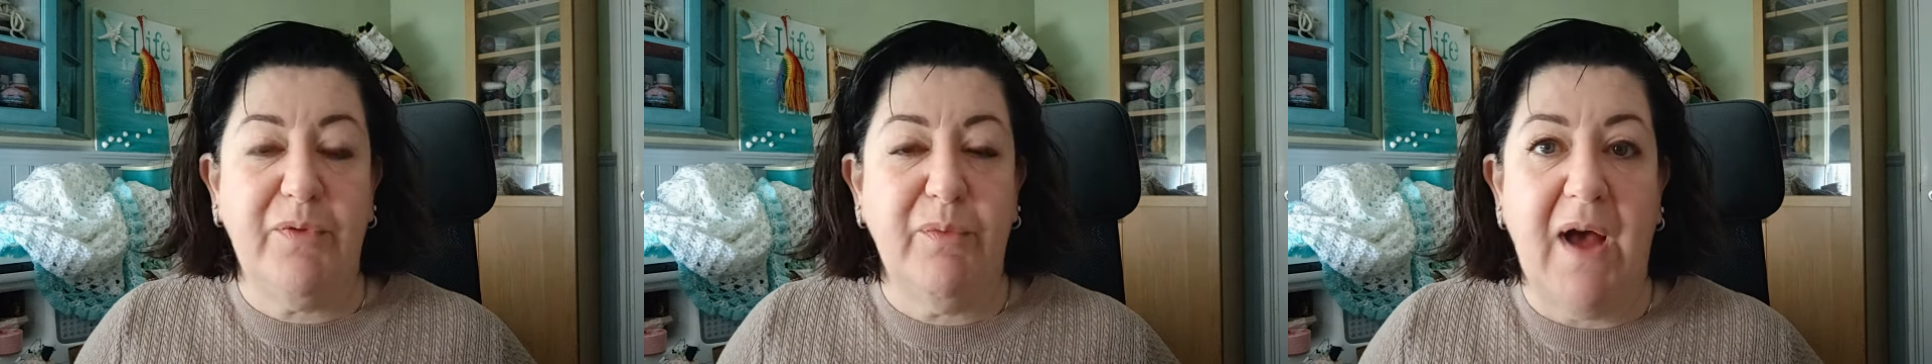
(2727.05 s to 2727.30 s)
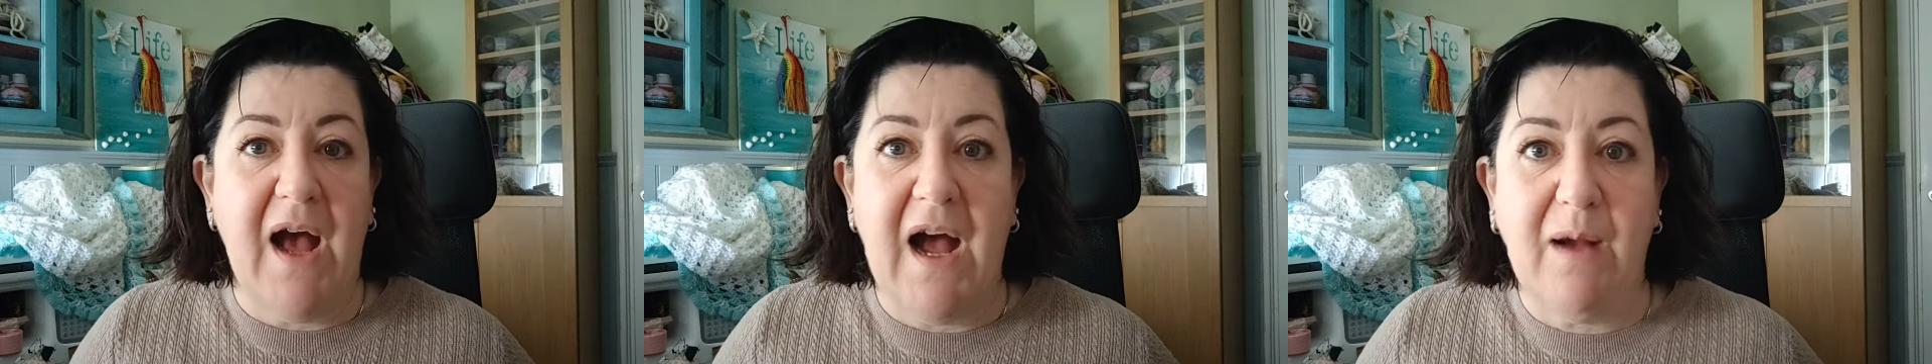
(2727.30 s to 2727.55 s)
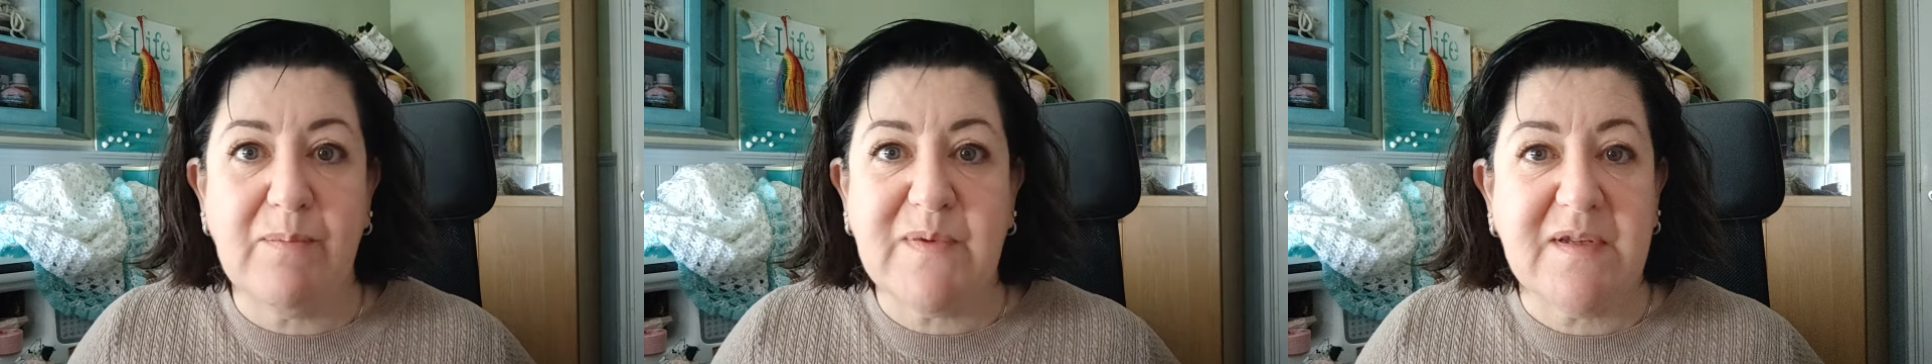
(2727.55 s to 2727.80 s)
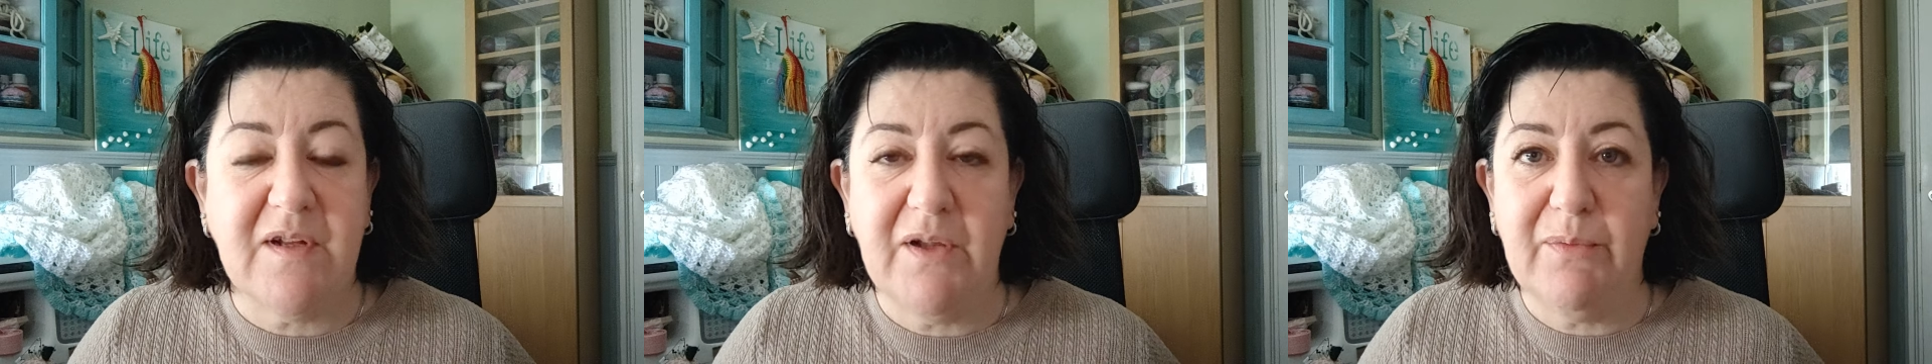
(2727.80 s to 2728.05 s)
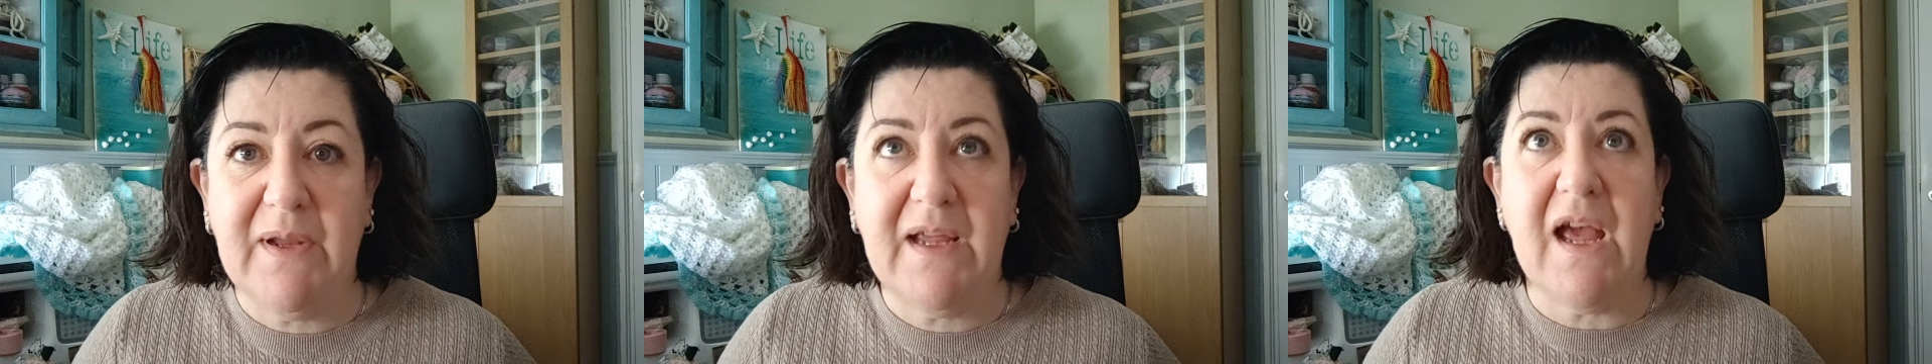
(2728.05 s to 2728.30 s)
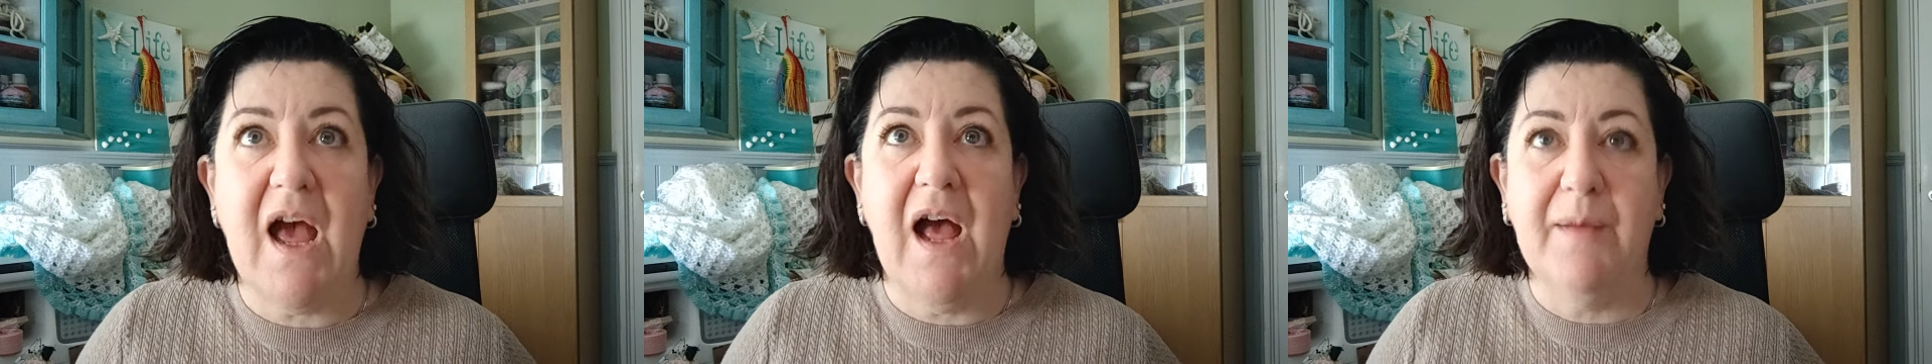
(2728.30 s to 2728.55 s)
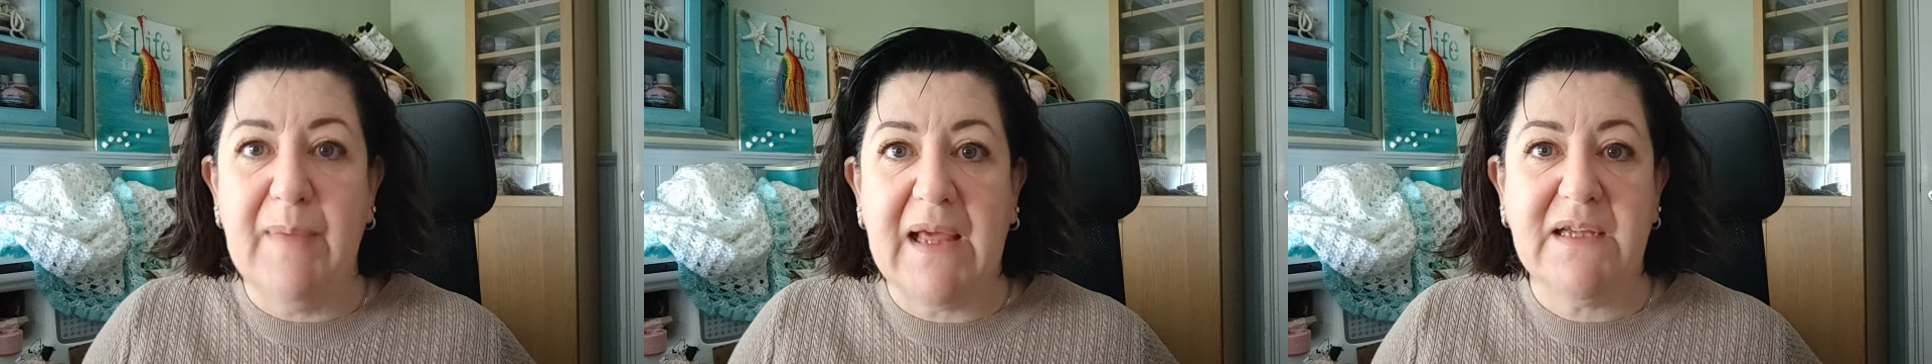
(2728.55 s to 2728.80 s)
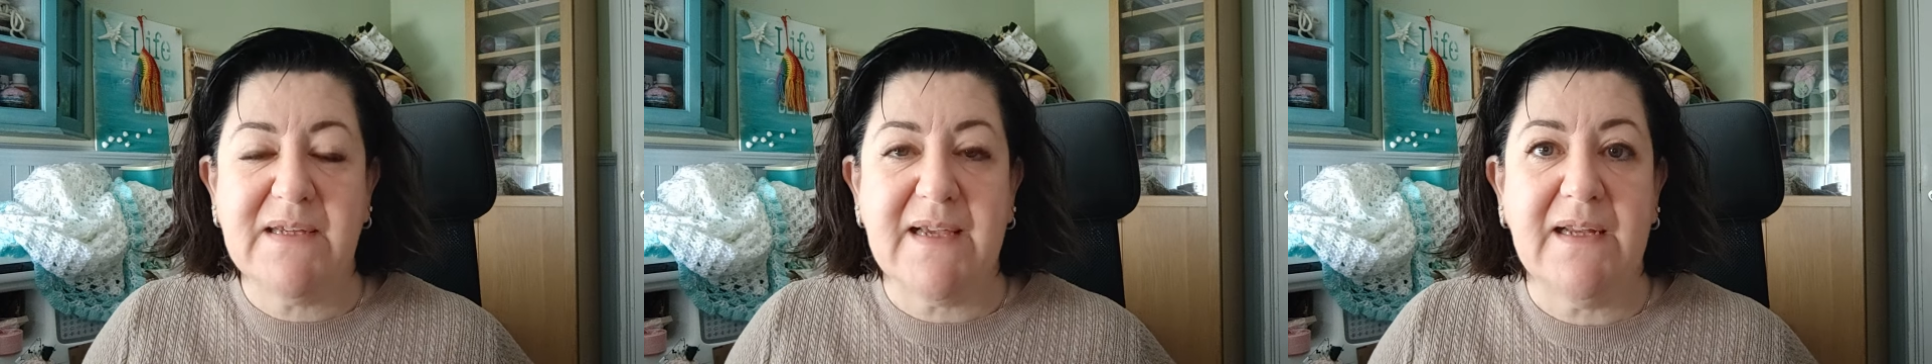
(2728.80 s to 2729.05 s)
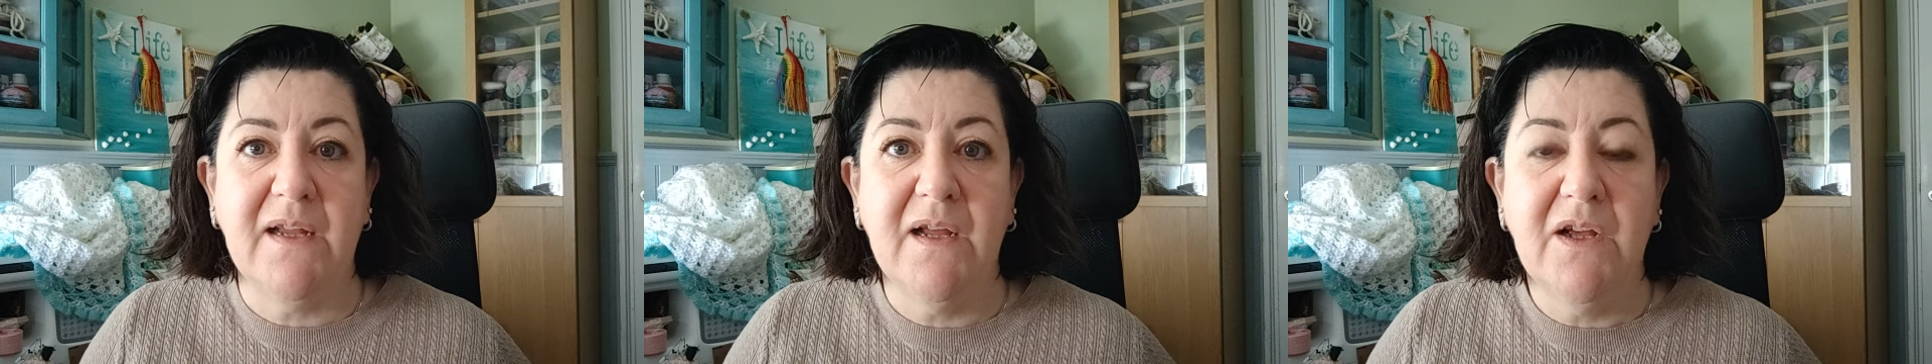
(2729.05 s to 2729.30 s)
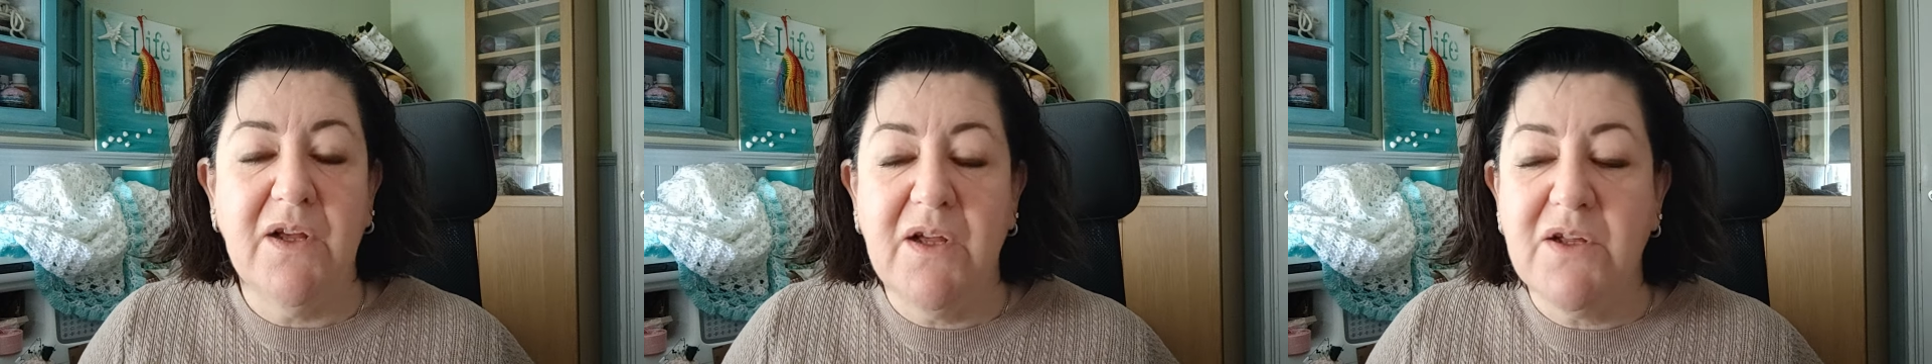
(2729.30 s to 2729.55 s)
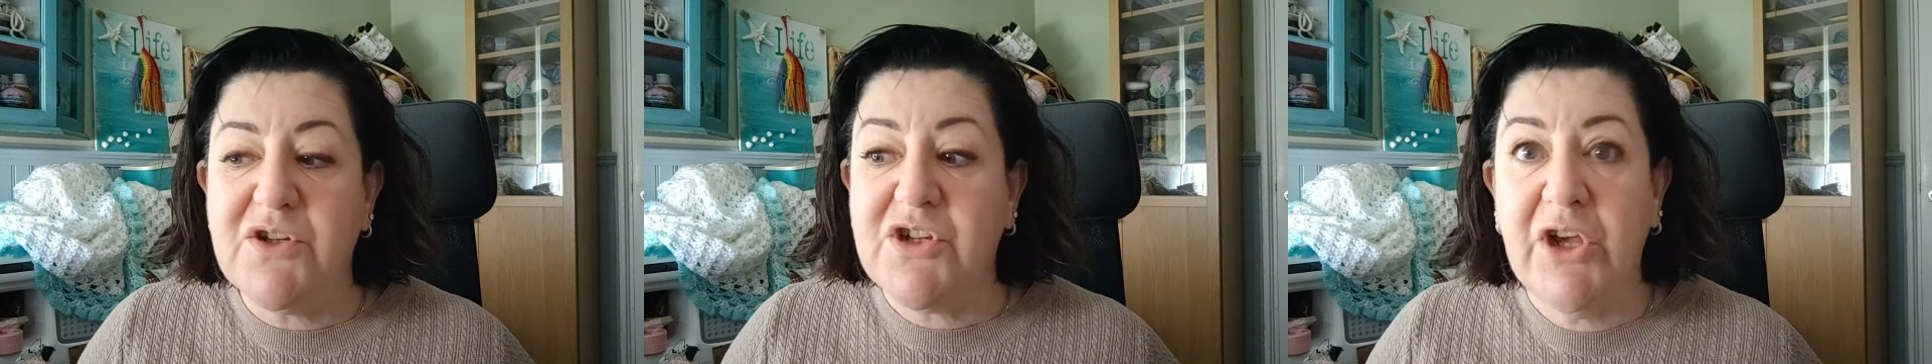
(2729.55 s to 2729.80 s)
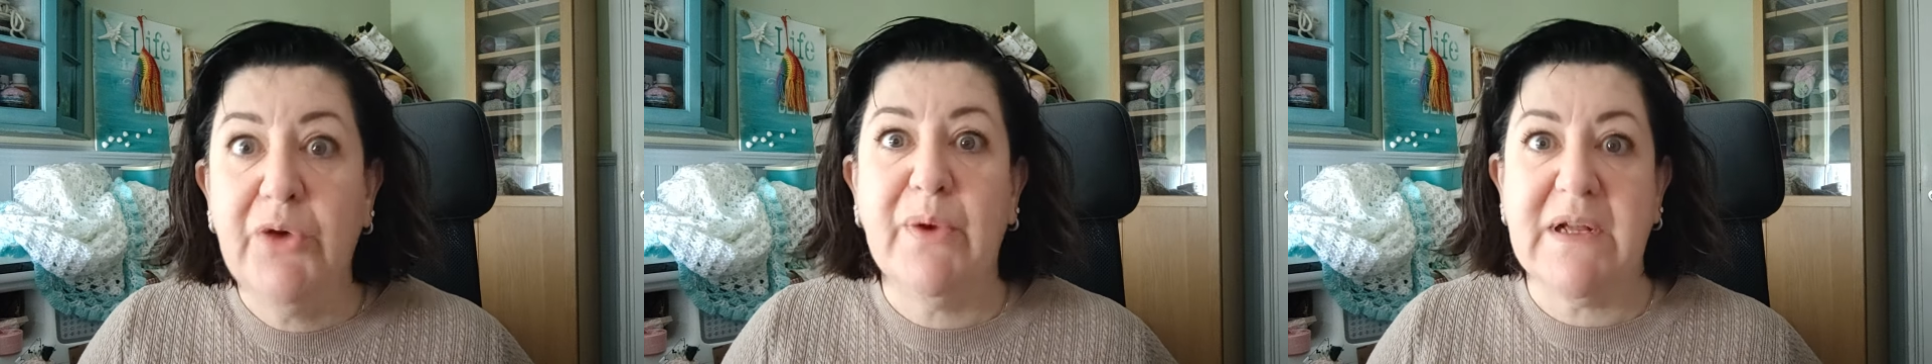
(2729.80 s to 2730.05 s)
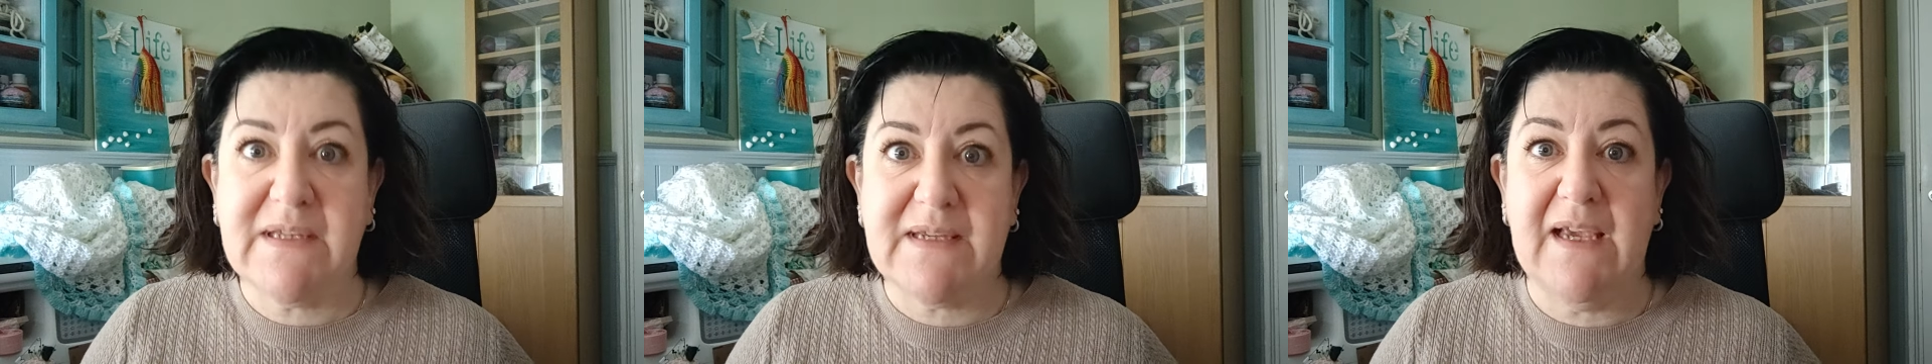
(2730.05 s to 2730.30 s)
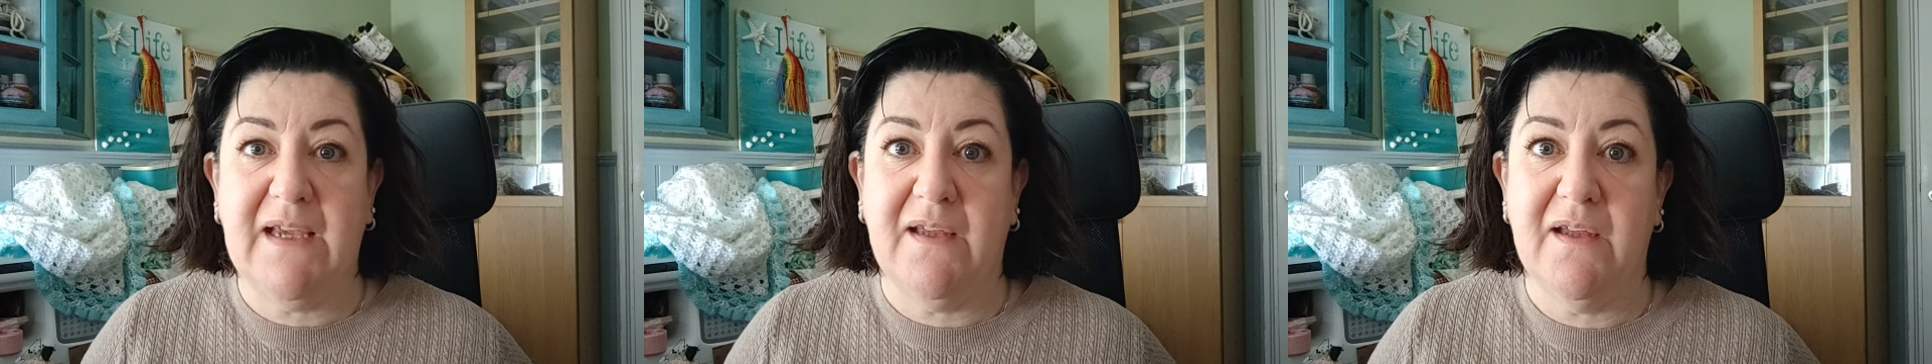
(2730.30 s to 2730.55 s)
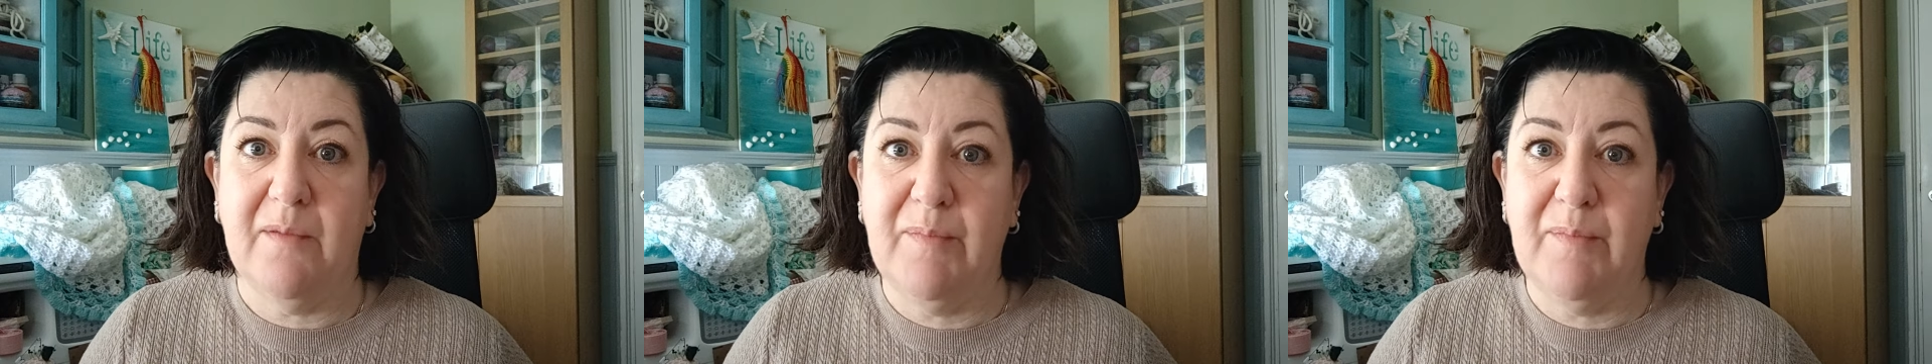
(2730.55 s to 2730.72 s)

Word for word: They were absolutely amazing to a T.